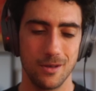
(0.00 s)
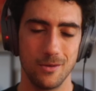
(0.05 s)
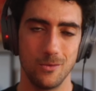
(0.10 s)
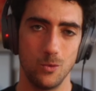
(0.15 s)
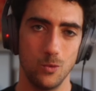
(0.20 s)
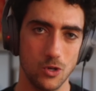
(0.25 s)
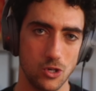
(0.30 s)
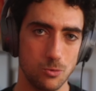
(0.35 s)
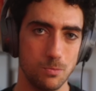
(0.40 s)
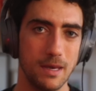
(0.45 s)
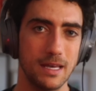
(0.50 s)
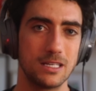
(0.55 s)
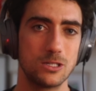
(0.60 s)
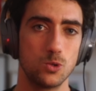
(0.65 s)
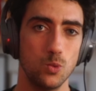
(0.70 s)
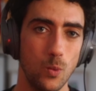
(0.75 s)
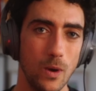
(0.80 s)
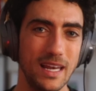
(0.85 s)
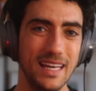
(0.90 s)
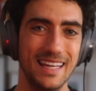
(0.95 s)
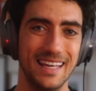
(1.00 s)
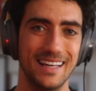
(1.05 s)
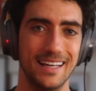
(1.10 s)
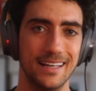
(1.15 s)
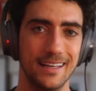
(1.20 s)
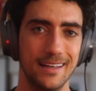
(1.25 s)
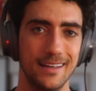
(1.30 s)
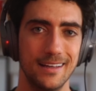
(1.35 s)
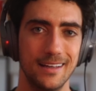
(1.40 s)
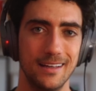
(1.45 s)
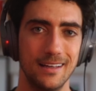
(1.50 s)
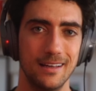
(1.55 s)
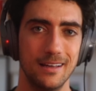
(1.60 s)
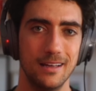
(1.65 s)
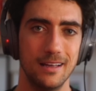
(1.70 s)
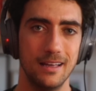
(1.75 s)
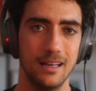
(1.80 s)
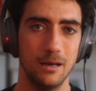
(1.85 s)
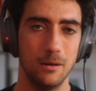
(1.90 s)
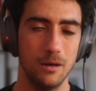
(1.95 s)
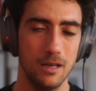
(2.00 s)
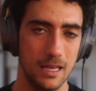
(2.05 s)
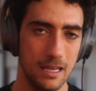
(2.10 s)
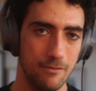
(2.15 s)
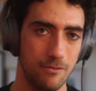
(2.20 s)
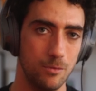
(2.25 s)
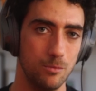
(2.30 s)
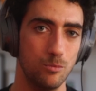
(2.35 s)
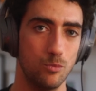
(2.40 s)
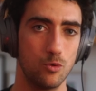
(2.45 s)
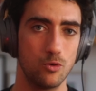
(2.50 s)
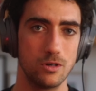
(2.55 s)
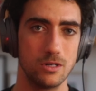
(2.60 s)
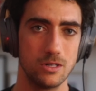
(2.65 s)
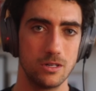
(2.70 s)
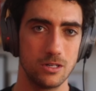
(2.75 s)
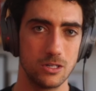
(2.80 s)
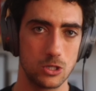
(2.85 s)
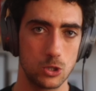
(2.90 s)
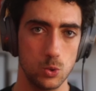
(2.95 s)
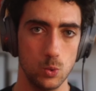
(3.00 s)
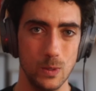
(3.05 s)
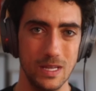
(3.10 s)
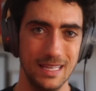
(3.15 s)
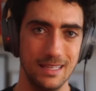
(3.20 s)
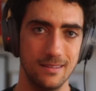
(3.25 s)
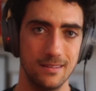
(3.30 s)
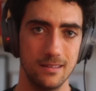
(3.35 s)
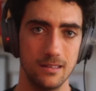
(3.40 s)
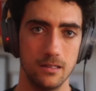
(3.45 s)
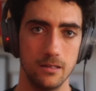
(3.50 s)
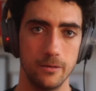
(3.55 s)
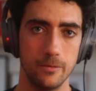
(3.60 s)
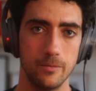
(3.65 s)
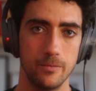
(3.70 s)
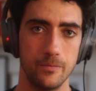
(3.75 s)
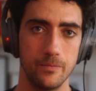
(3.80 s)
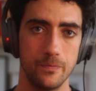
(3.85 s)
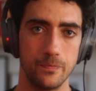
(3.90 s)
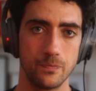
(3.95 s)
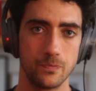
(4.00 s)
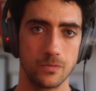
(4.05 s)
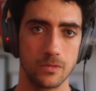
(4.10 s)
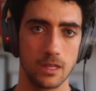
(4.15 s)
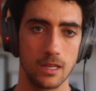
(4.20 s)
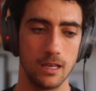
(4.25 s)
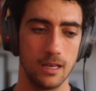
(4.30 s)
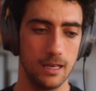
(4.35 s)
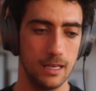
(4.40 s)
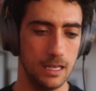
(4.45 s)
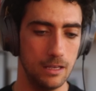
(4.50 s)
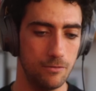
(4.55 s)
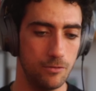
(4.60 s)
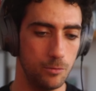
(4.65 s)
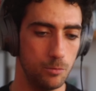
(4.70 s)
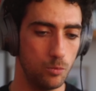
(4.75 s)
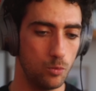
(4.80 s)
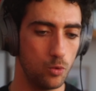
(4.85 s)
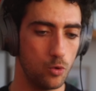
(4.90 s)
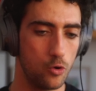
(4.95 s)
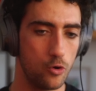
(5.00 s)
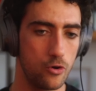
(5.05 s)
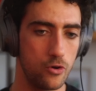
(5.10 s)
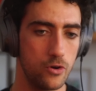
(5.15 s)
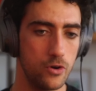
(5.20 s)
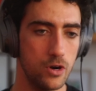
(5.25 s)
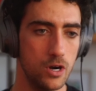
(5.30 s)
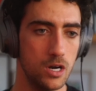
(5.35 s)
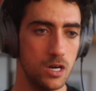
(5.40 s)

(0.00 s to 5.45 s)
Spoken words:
which makes winning even more sweet, even more...